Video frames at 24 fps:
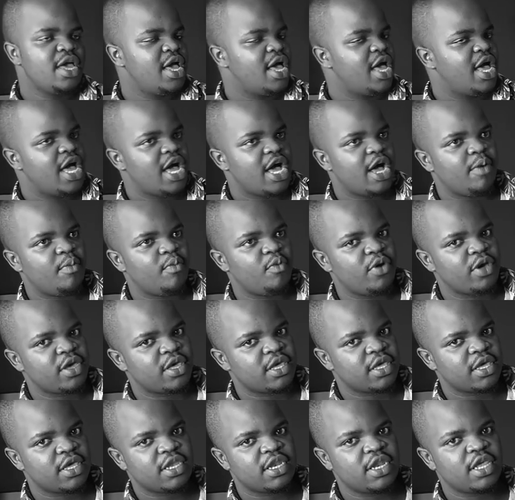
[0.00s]
Yeah. I'm
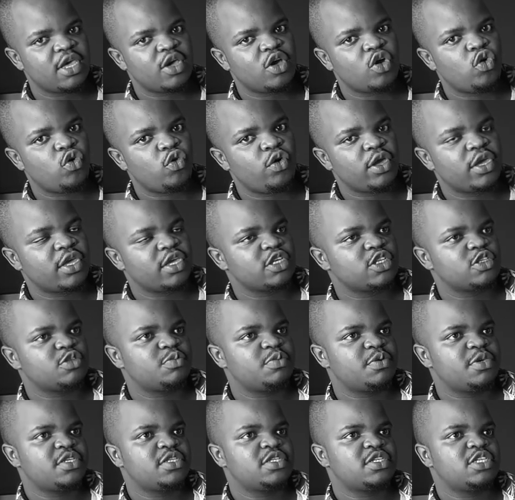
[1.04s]
working in a co working
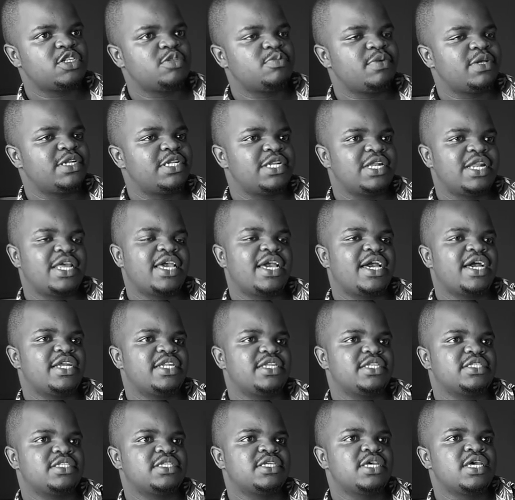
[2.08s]
space at Botanic
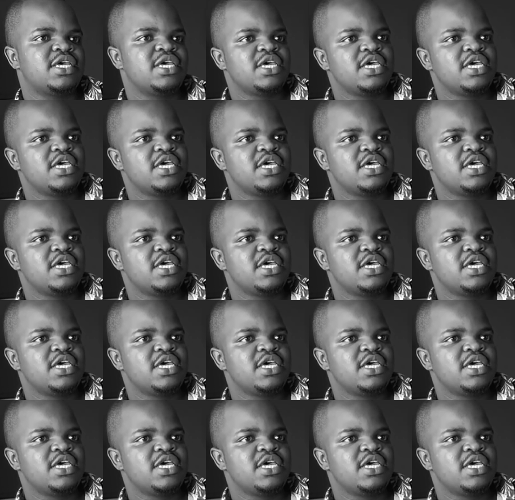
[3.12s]
Gardens.